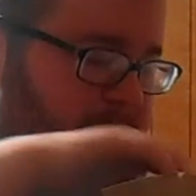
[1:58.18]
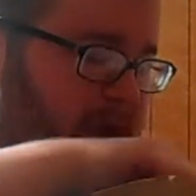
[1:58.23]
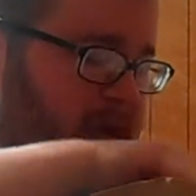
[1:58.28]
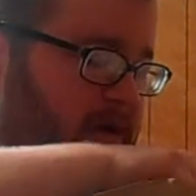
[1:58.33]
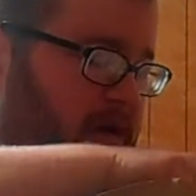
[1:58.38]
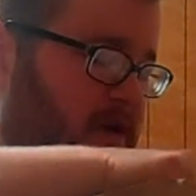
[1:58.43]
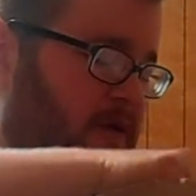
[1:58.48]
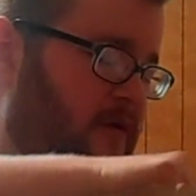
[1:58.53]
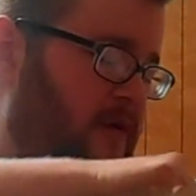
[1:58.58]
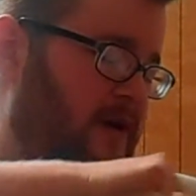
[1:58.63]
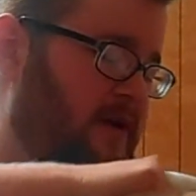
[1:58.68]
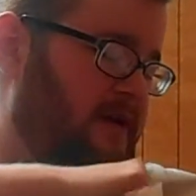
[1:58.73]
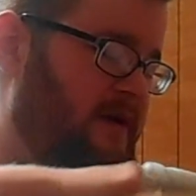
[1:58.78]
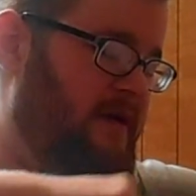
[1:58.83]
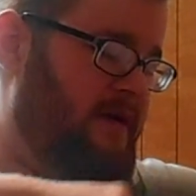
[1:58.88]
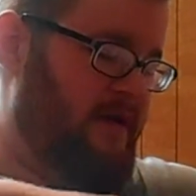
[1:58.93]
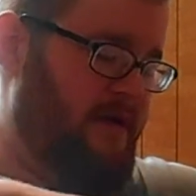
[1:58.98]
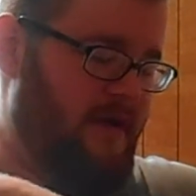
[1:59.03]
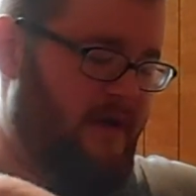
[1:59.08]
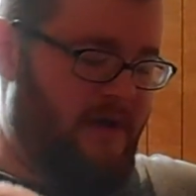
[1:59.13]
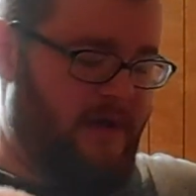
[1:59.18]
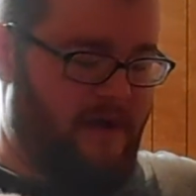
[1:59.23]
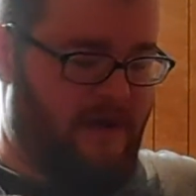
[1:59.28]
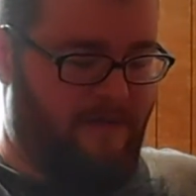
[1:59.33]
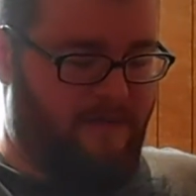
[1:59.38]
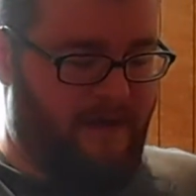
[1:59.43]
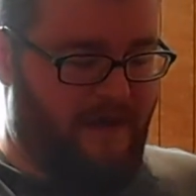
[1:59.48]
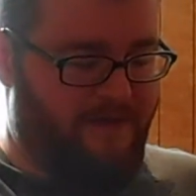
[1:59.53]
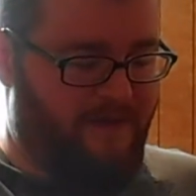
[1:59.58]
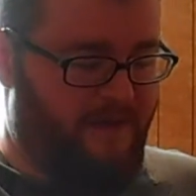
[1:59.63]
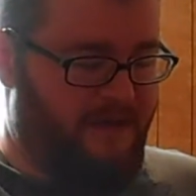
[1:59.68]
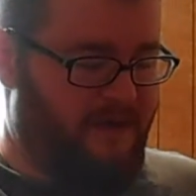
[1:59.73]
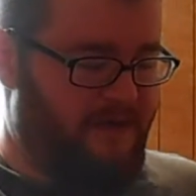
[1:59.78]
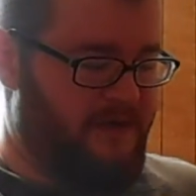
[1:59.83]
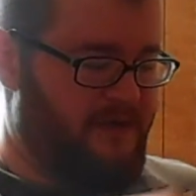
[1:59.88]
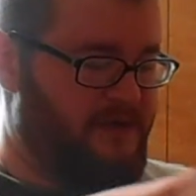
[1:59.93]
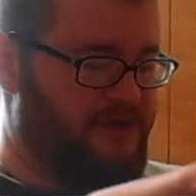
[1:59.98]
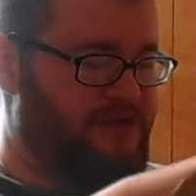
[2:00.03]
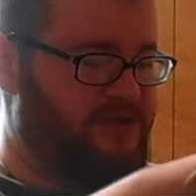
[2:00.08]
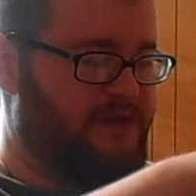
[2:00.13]
paranoid about the
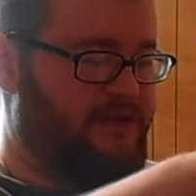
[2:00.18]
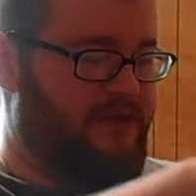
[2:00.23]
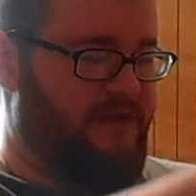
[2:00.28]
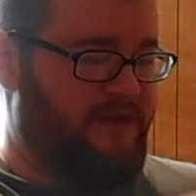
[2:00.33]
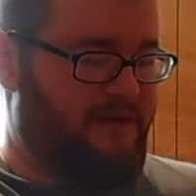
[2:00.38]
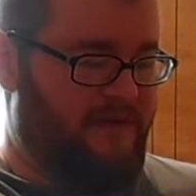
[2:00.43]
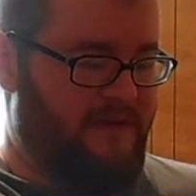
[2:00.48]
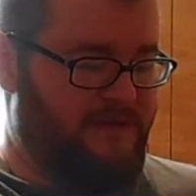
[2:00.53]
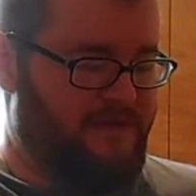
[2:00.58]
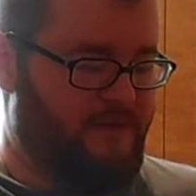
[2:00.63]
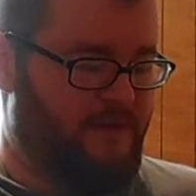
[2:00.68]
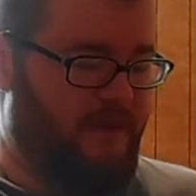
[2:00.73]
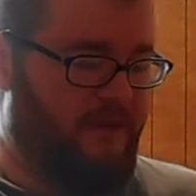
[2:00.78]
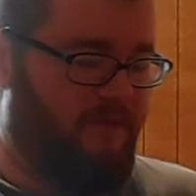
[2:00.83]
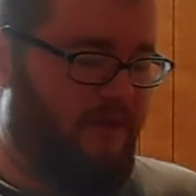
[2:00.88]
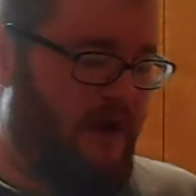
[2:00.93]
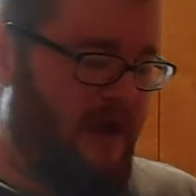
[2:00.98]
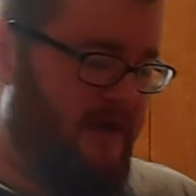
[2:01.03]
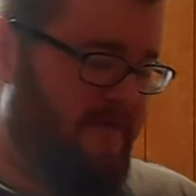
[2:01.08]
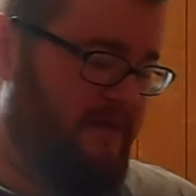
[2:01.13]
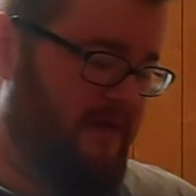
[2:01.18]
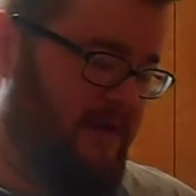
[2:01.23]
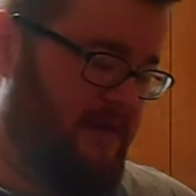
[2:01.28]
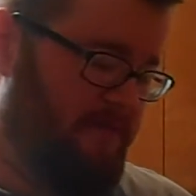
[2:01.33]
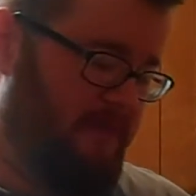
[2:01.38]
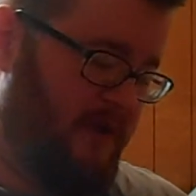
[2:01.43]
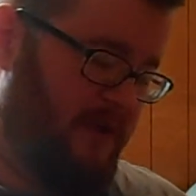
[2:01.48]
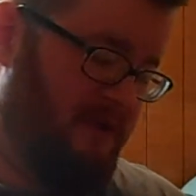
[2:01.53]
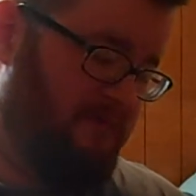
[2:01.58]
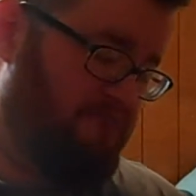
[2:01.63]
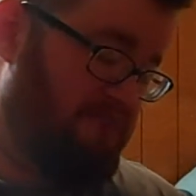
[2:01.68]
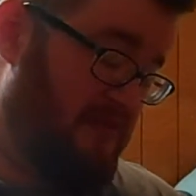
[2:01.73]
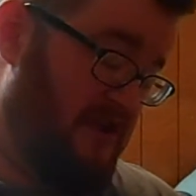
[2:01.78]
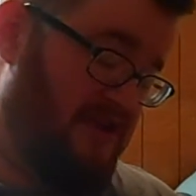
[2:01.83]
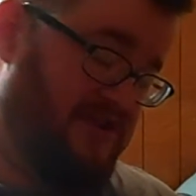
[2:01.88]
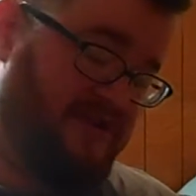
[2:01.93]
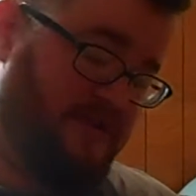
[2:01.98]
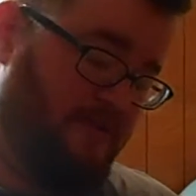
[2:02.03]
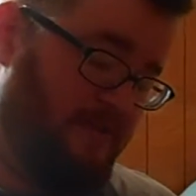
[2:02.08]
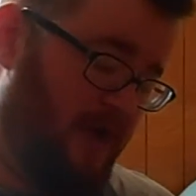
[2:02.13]
condition that this would arrive in, but
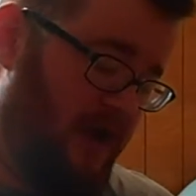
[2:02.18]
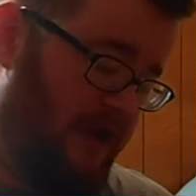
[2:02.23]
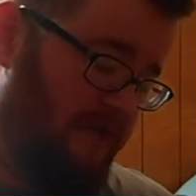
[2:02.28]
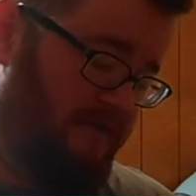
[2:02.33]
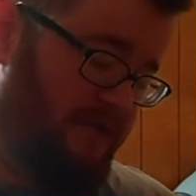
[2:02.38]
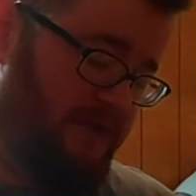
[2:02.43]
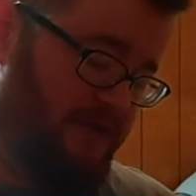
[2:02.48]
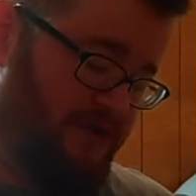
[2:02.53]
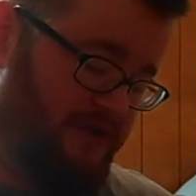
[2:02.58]
it's arrived in